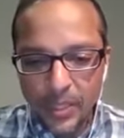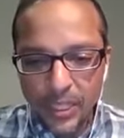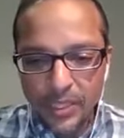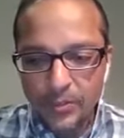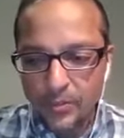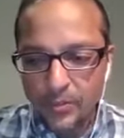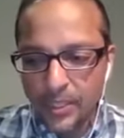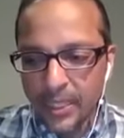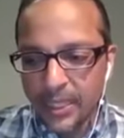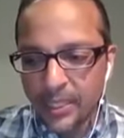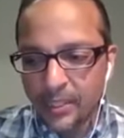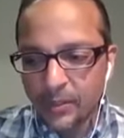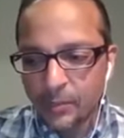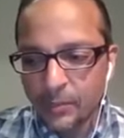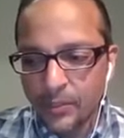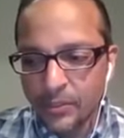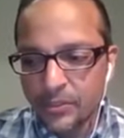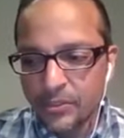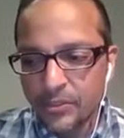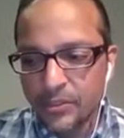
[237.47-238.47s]
Patreon
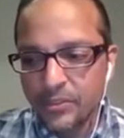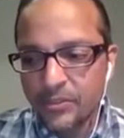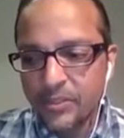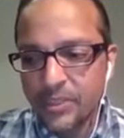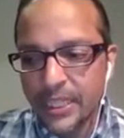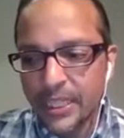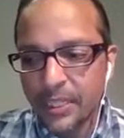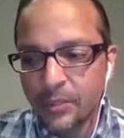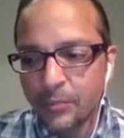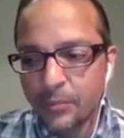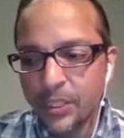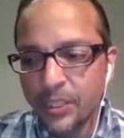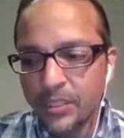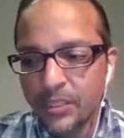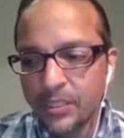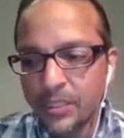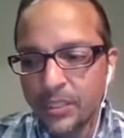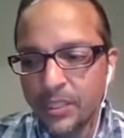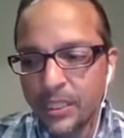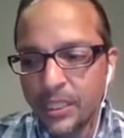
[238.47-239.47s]
was just that we
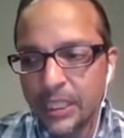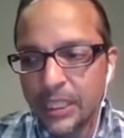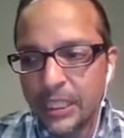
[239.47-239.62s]
could,